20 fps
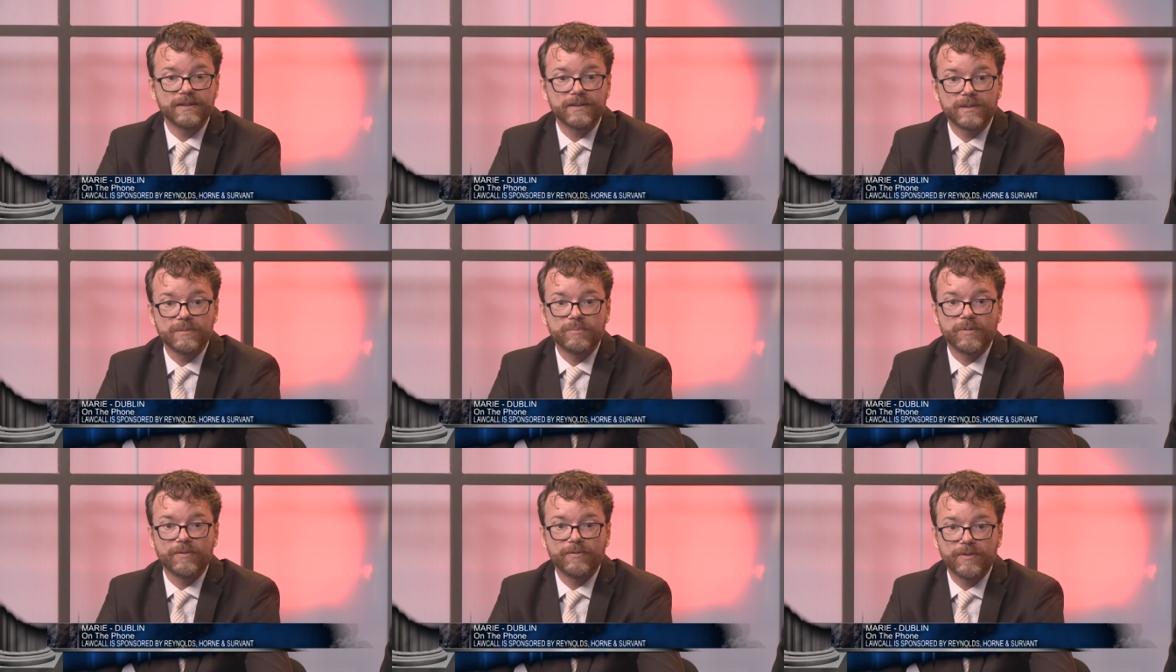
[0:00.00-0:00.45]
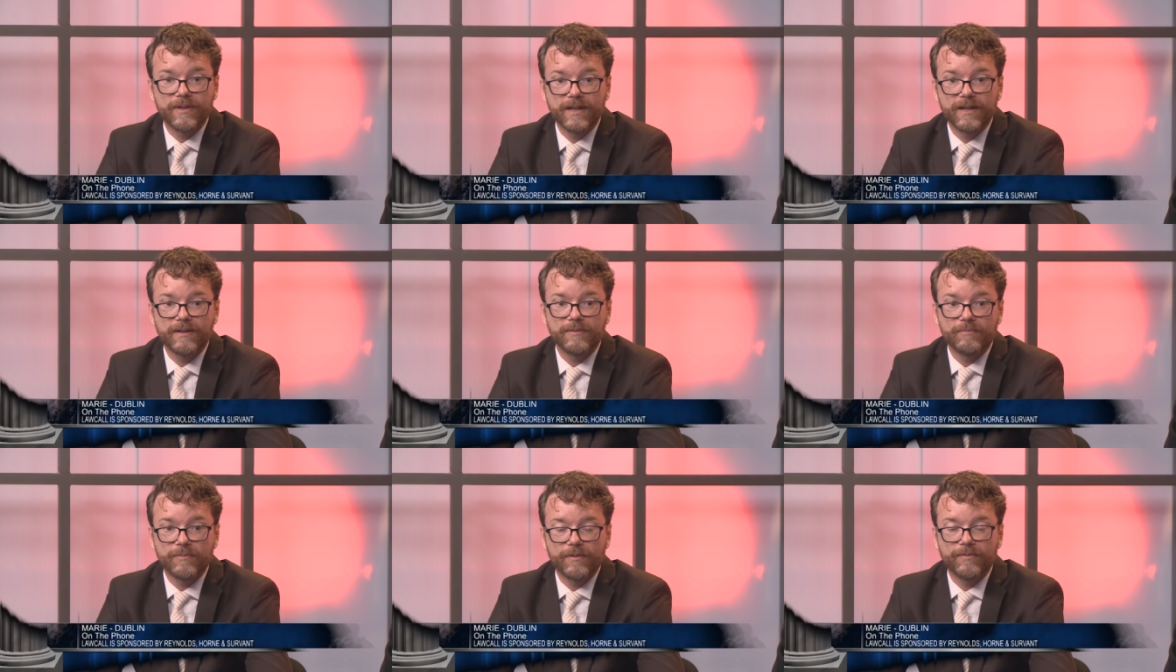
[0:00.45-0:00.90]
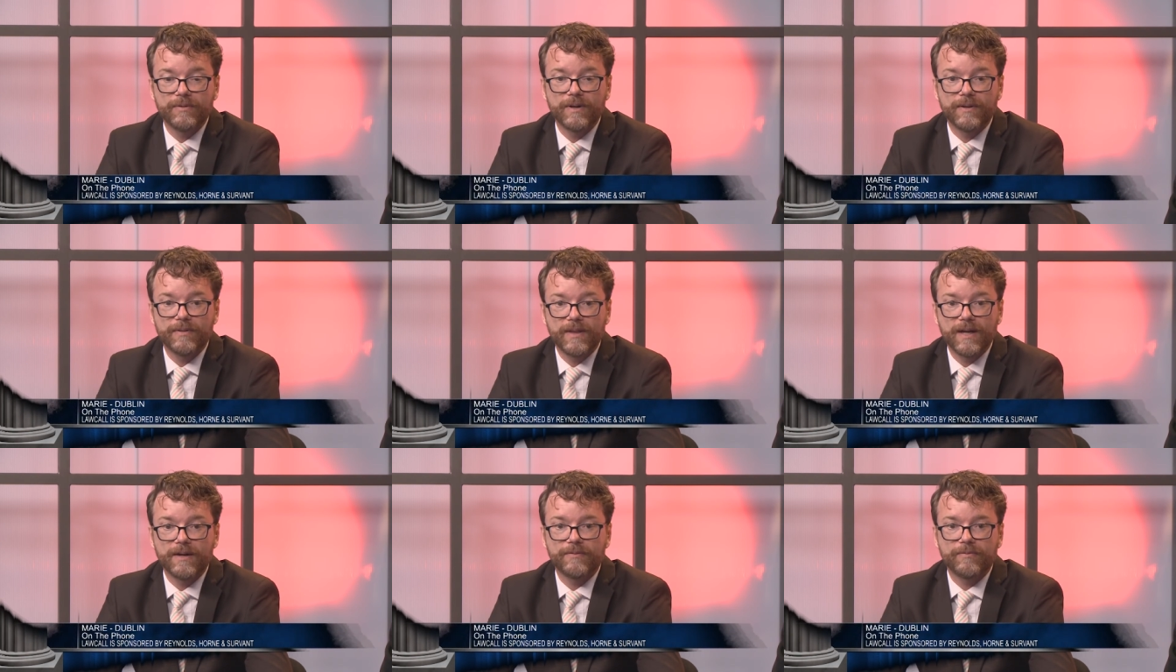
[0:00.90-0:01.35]
to prevent,
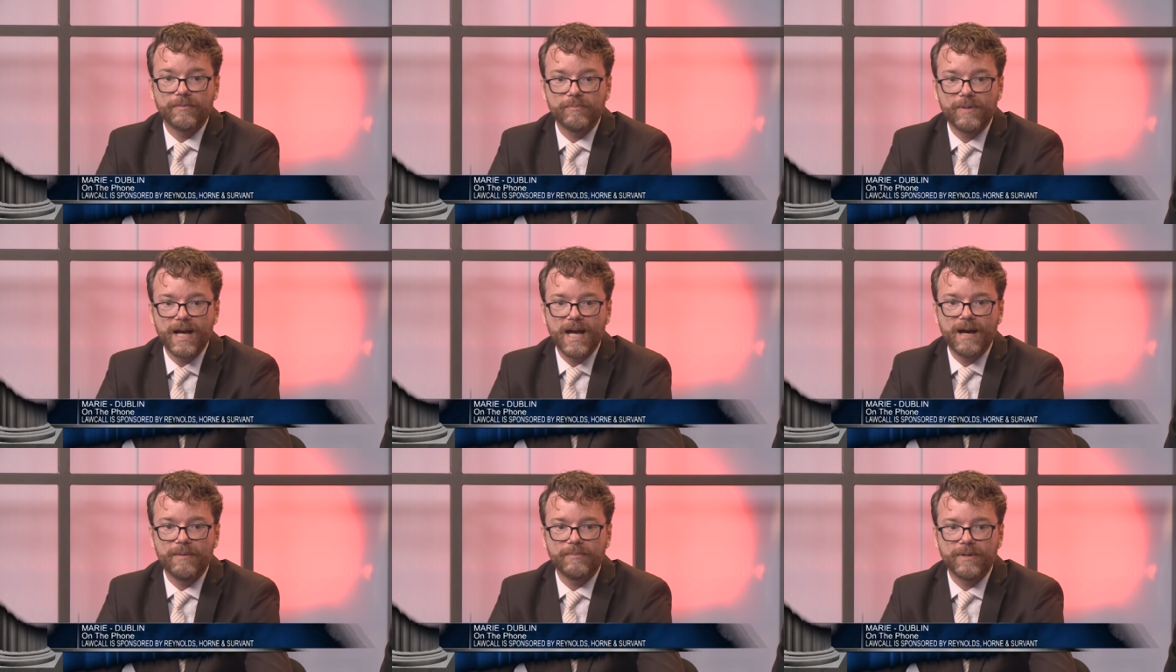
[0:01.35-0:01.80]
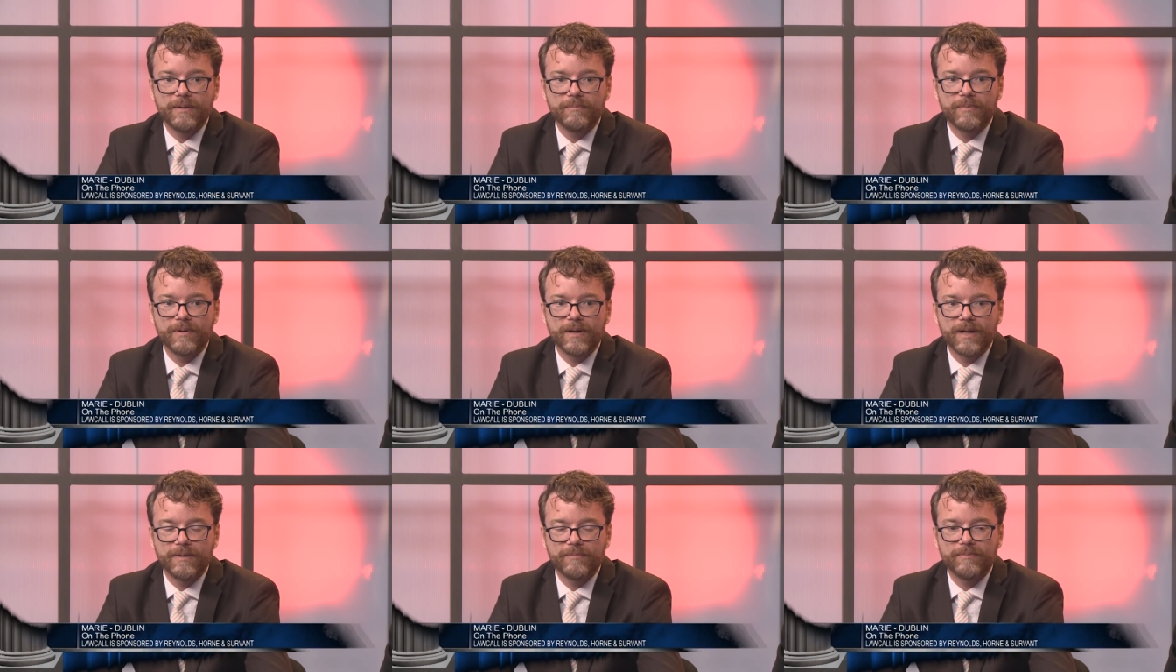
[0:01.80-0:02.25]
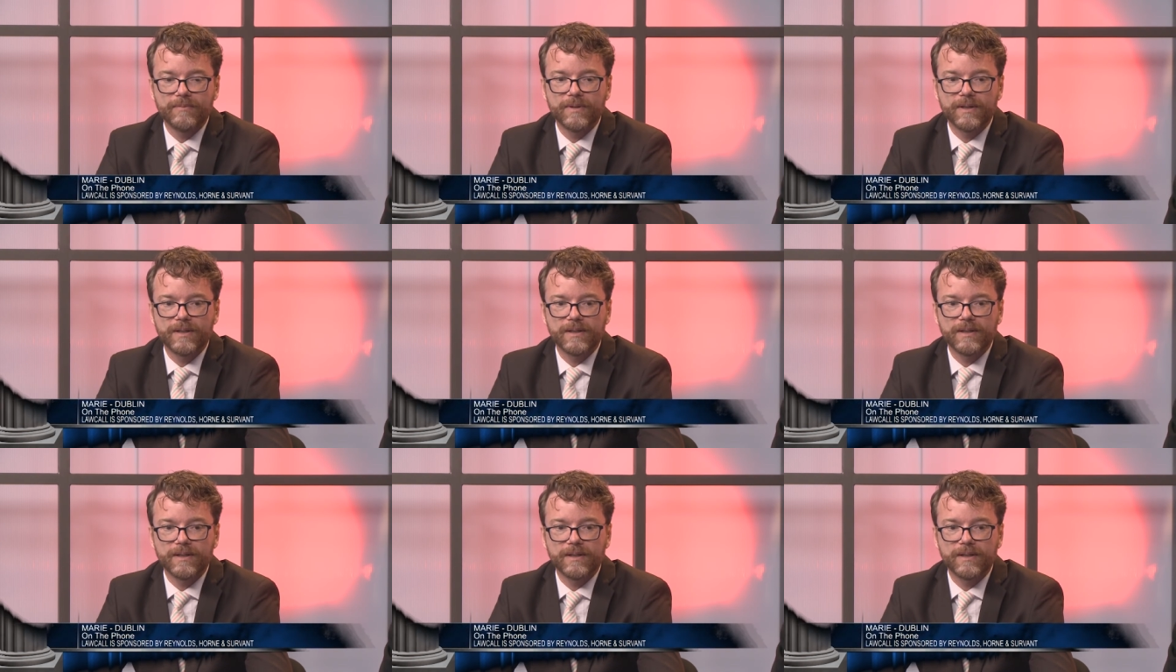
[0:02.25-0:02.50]
prevent that from happening. But I'm